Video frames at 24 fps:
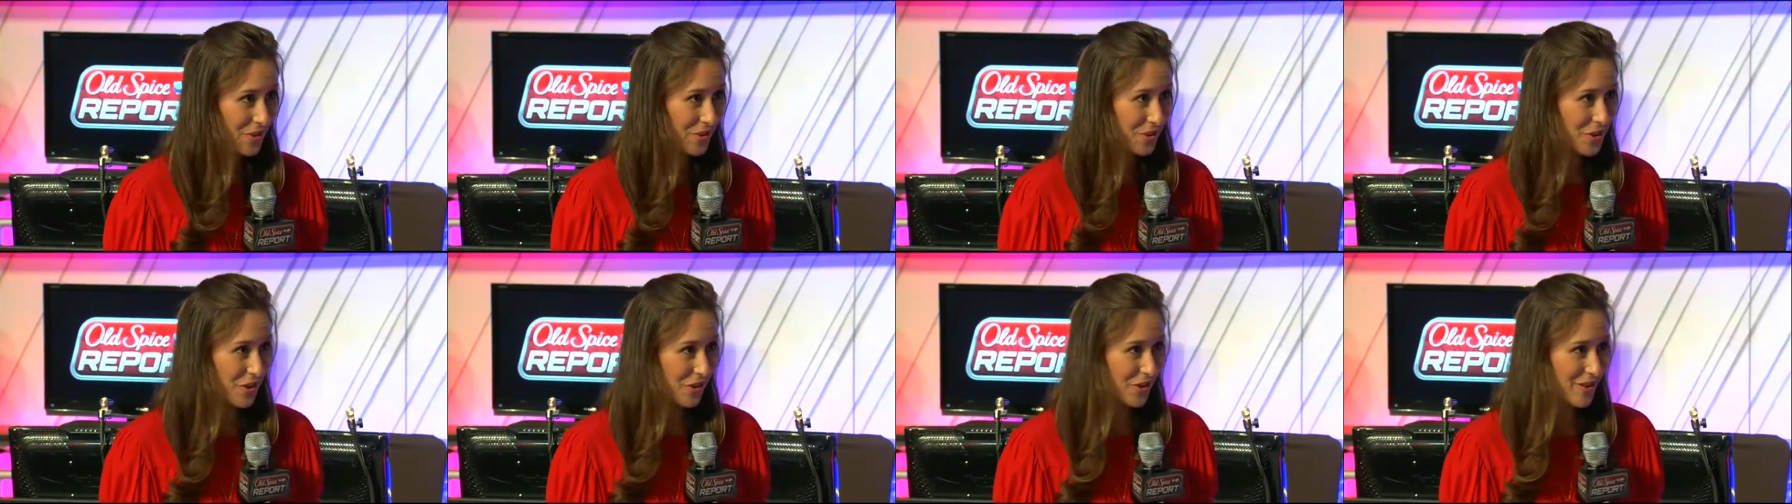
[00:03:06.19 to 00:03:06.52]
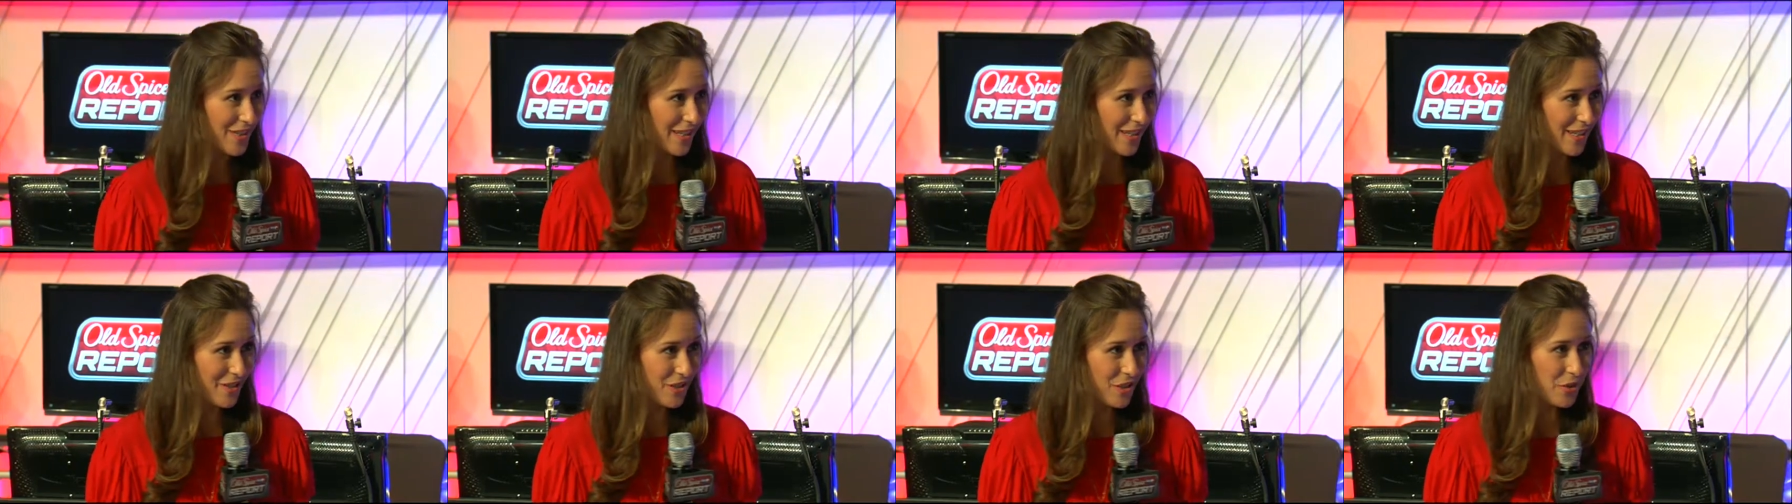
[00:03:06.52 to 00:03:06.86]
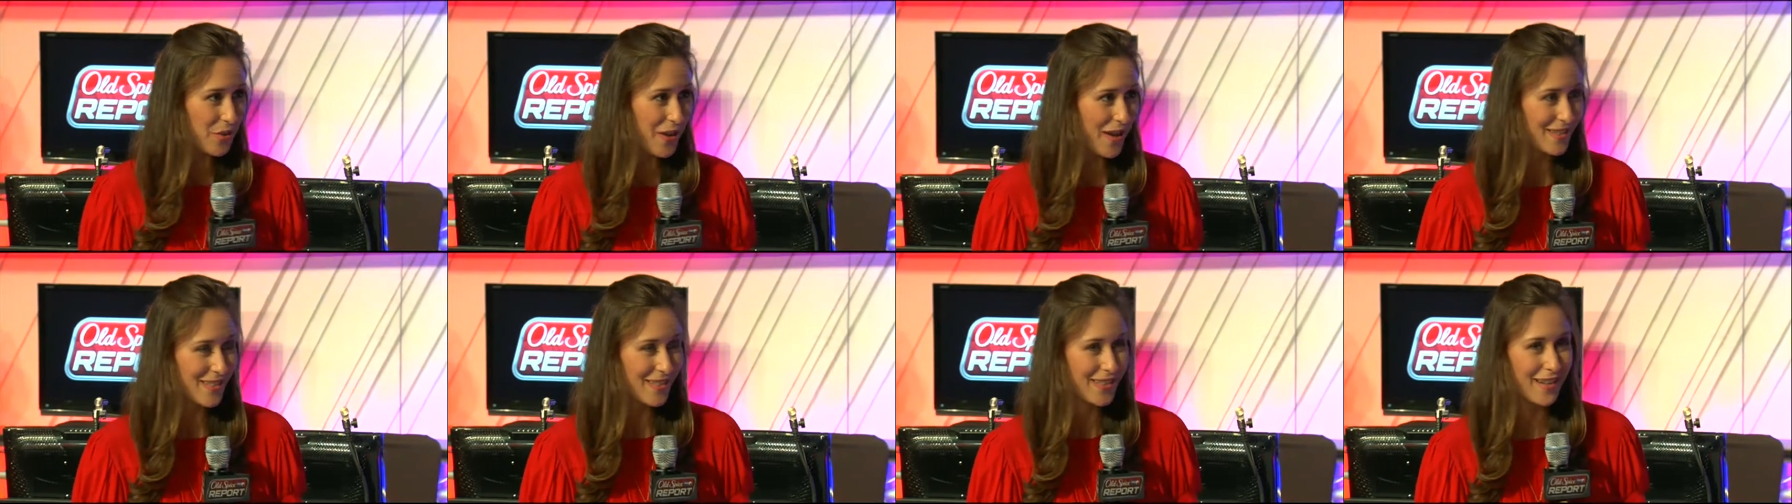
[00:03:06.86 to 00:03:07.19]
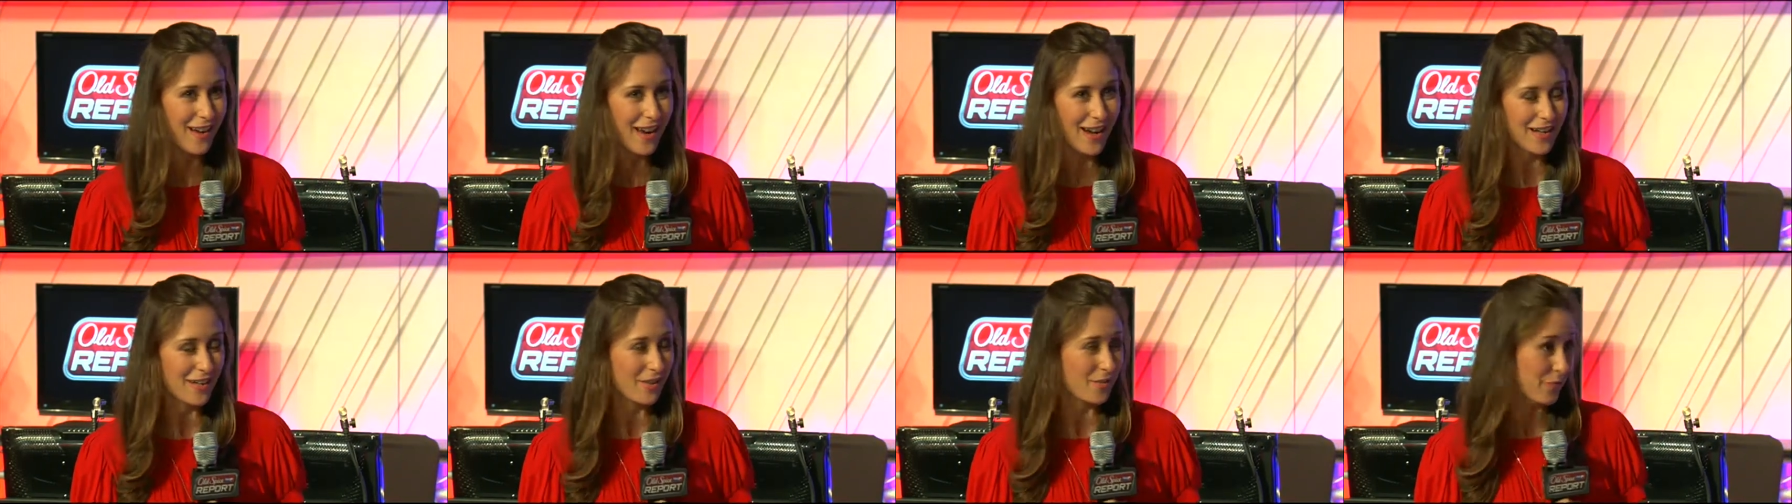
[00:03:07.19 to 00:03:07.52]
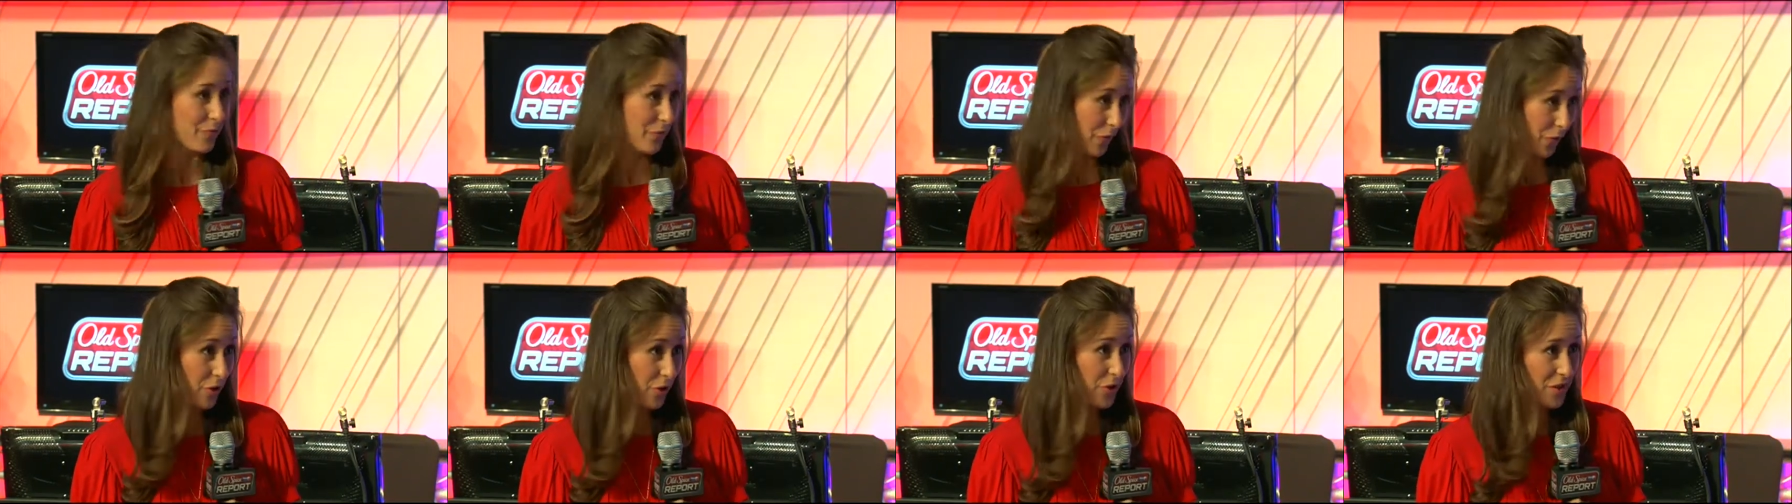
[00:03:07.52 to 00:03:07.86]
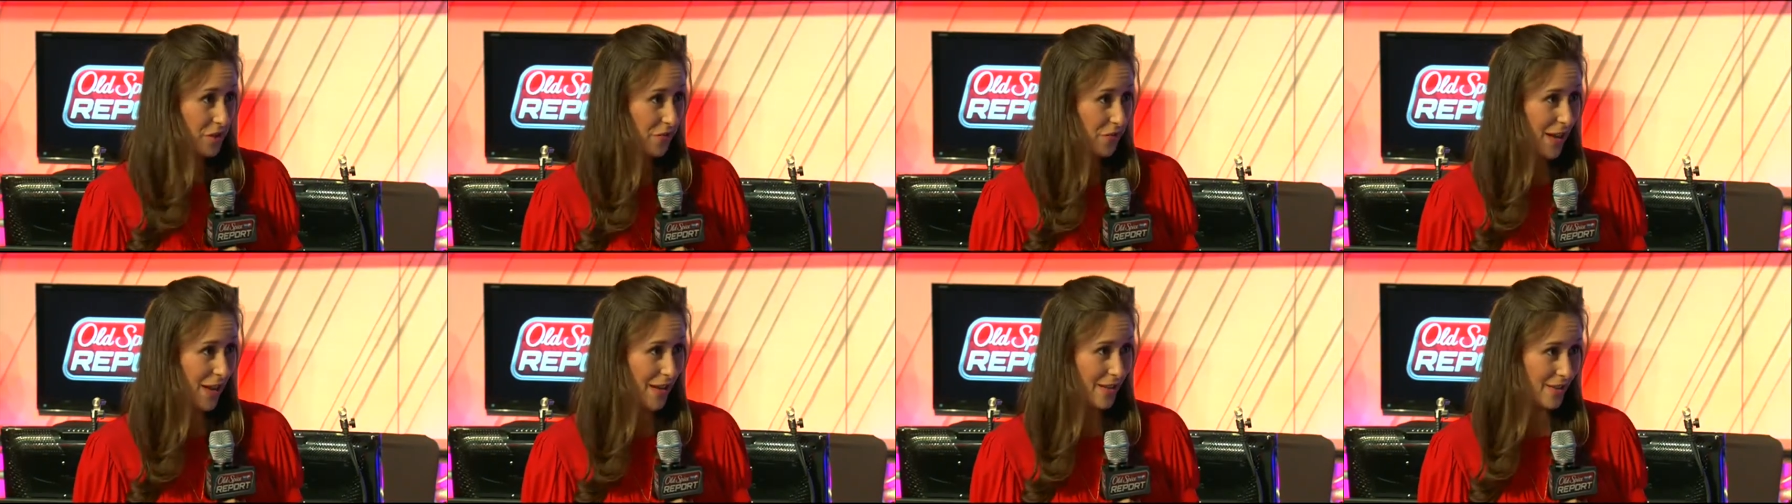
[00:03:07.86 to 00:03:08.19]
New Jersey in 2009,
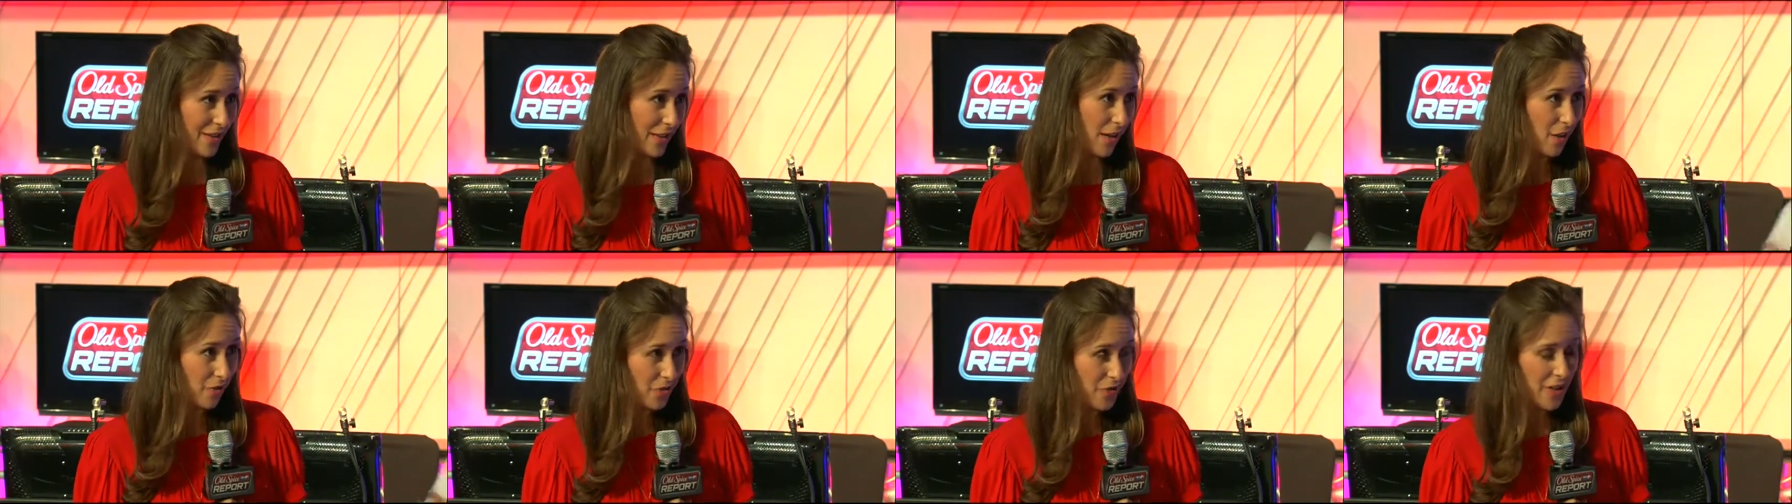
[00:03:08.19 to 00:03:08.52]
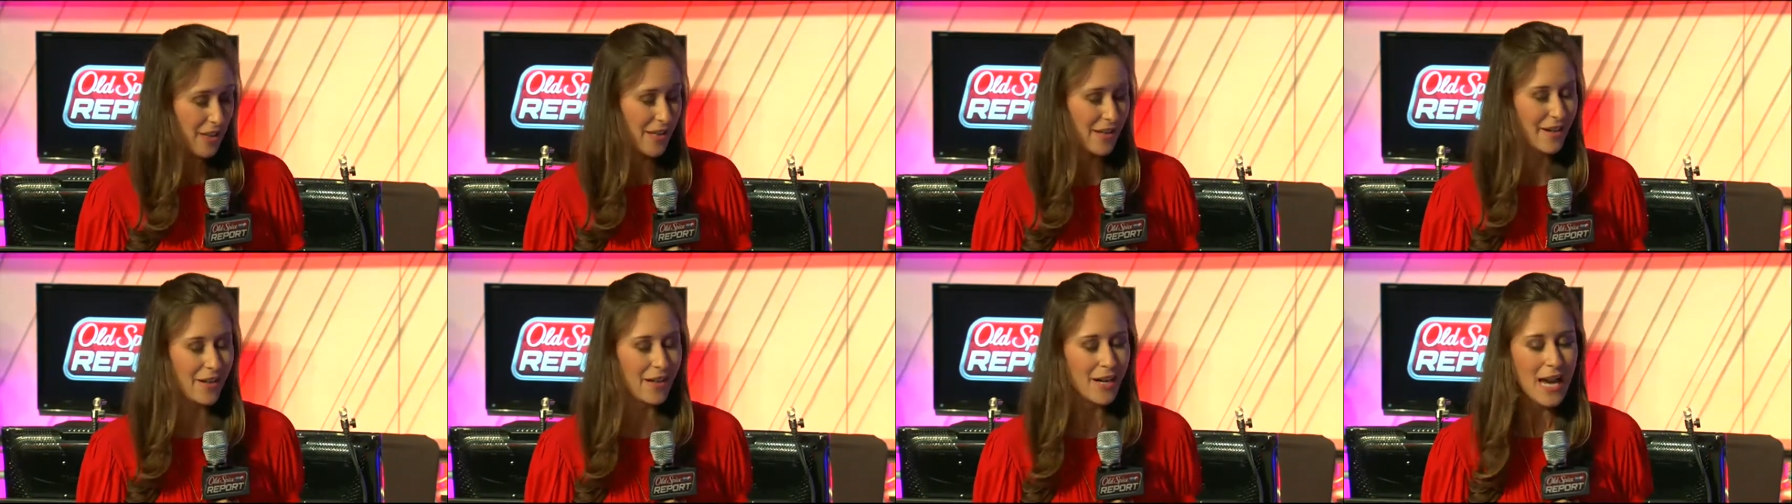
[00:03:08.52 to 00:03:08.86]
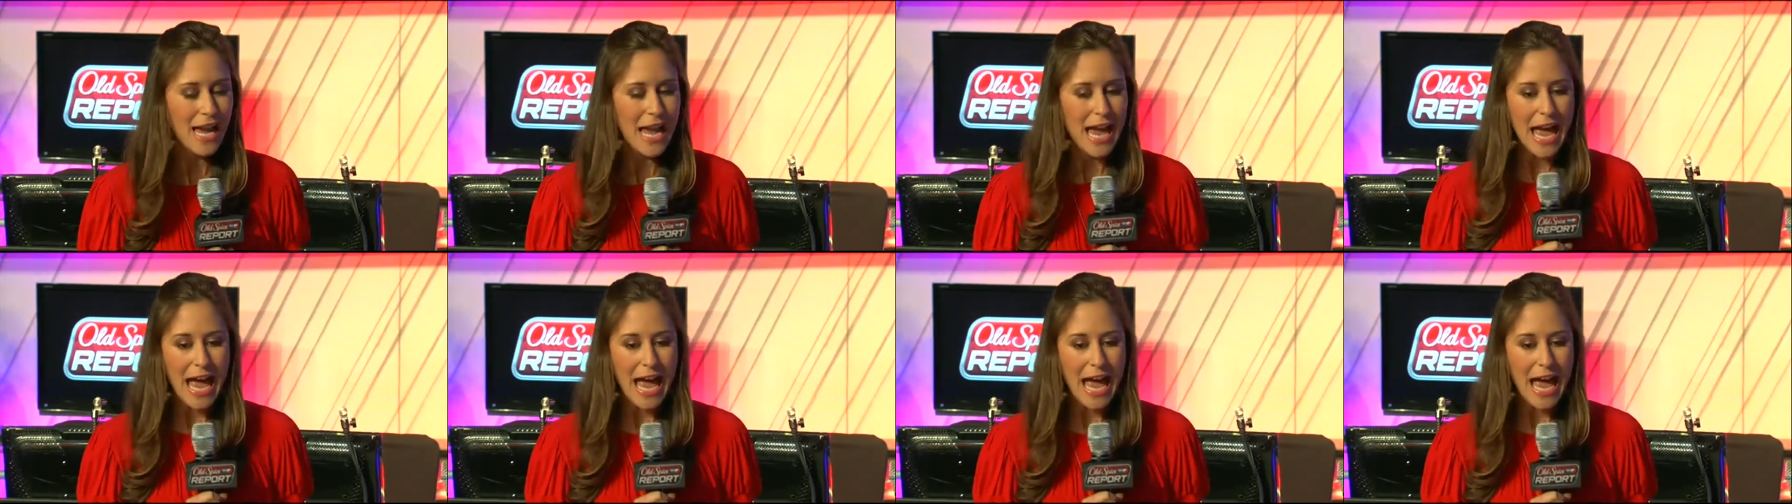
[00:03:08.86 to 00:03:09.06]
first event of the year.